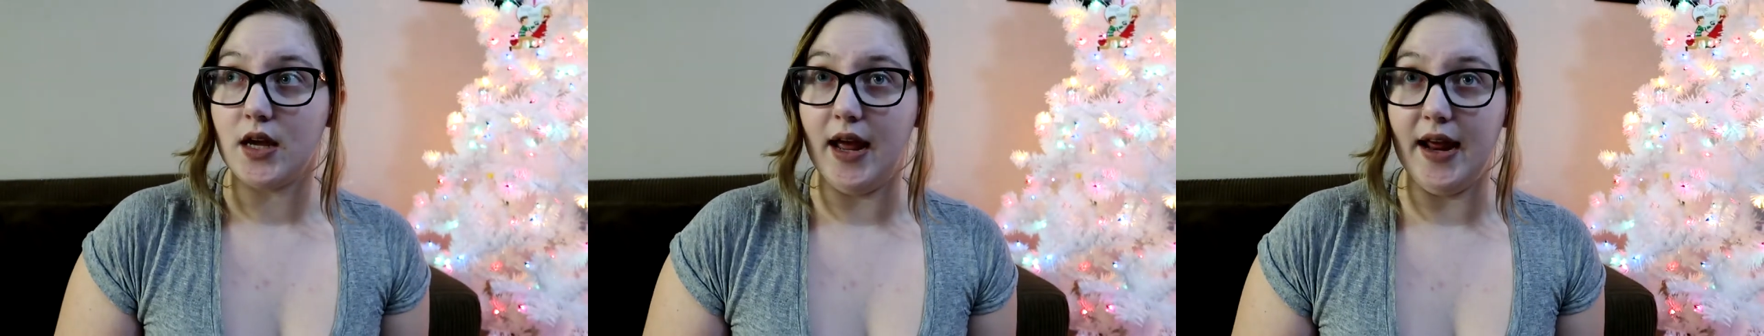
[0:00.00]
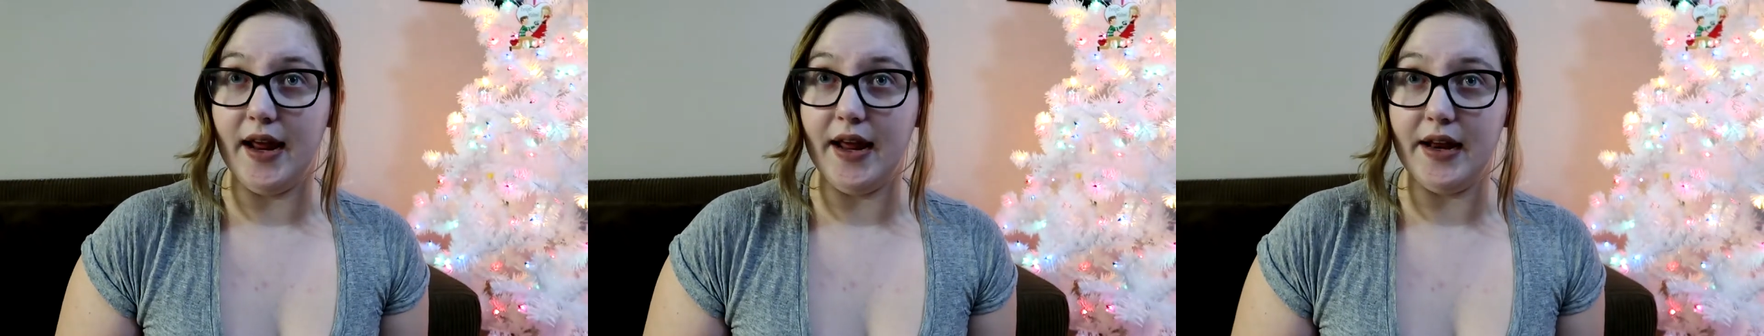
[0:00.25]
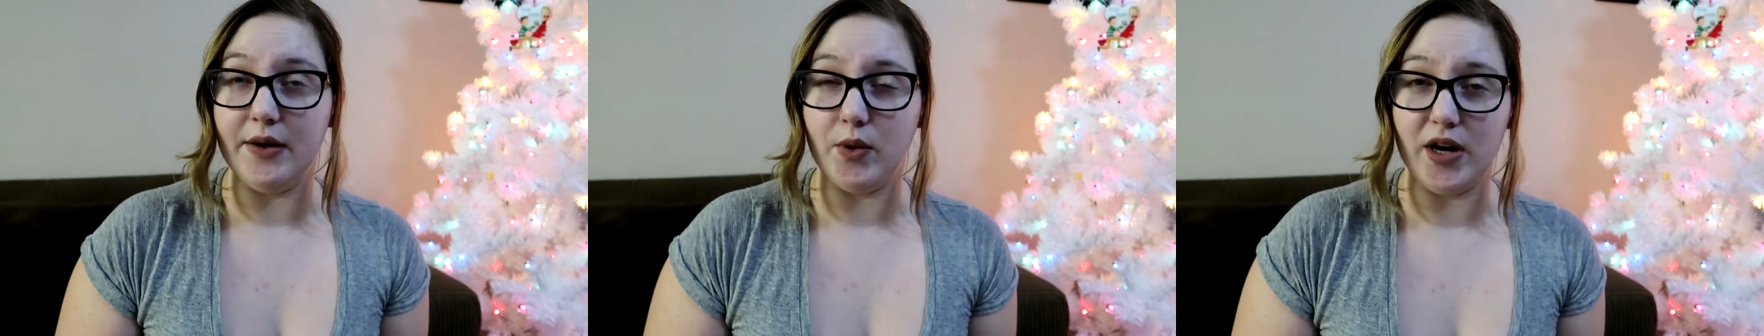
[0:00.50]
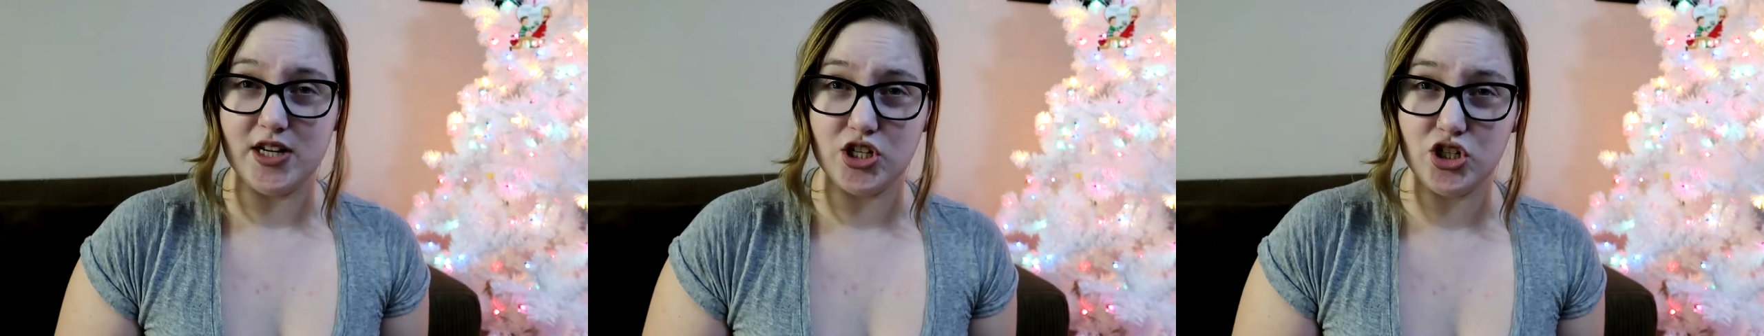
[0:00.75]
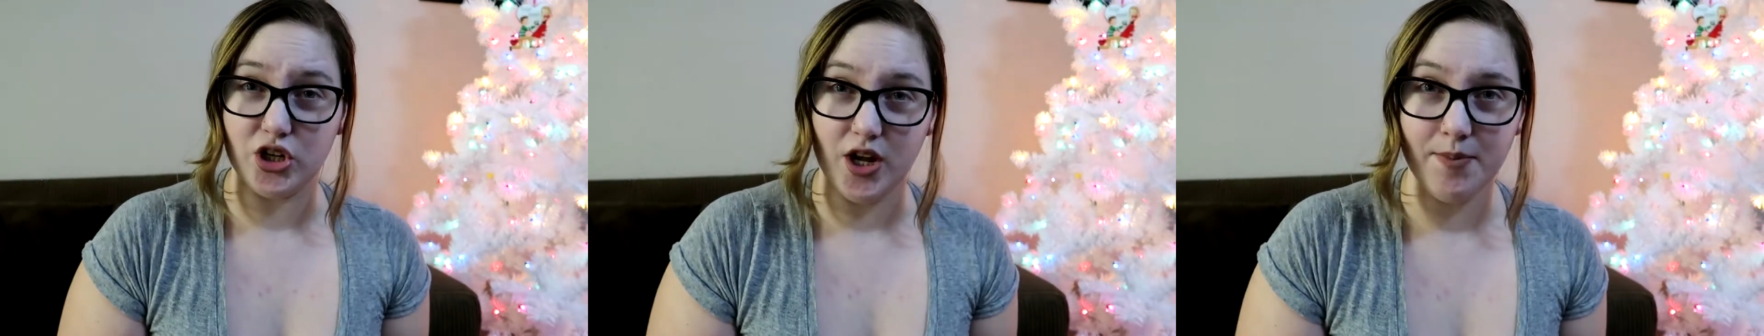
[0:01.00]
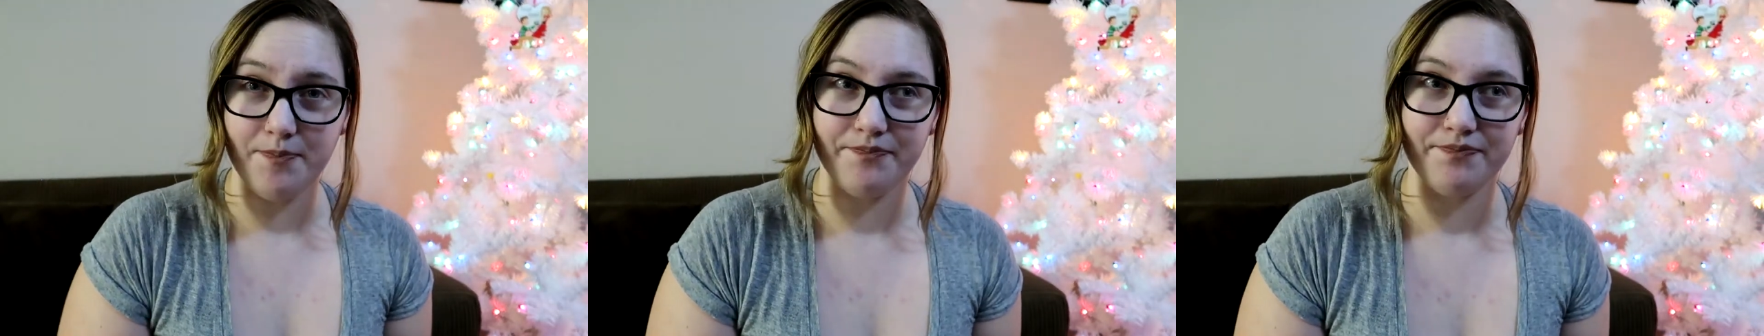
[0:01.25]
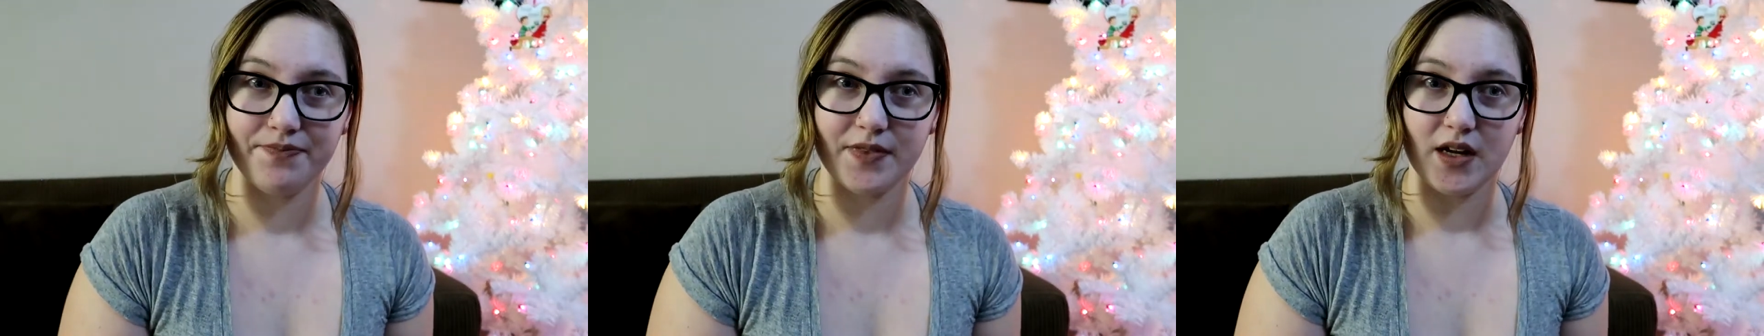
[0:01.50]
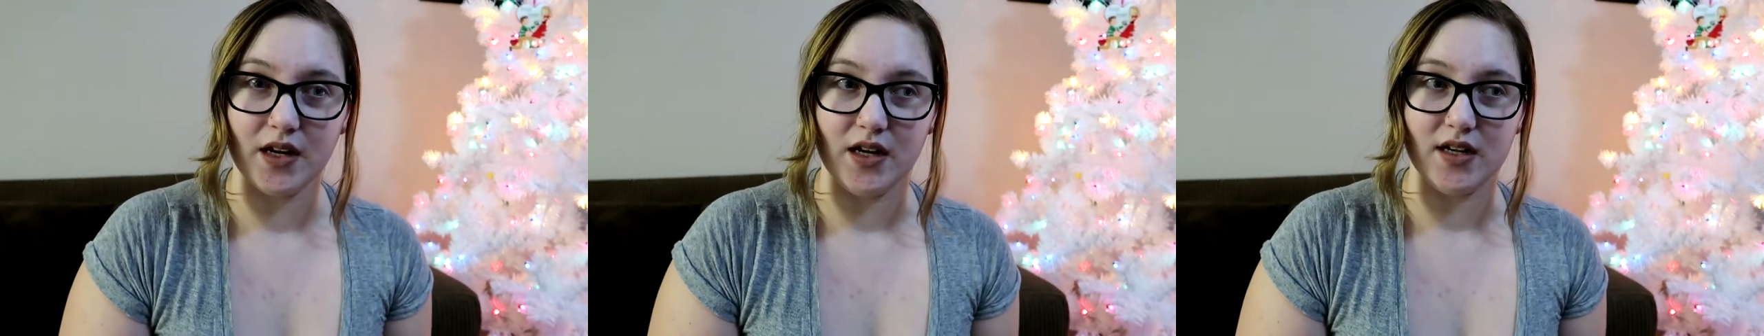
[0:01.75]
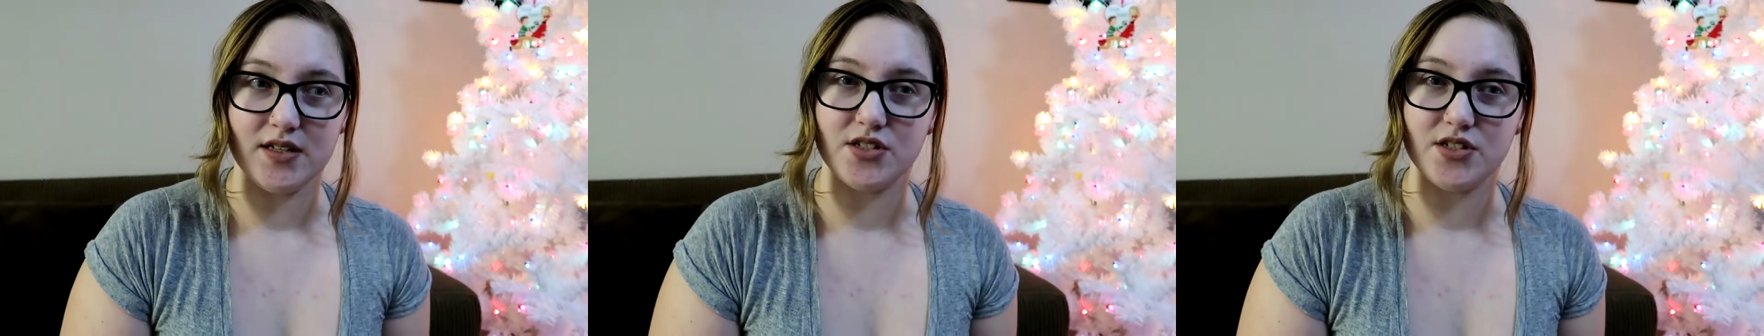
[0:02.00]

And when I stood up, I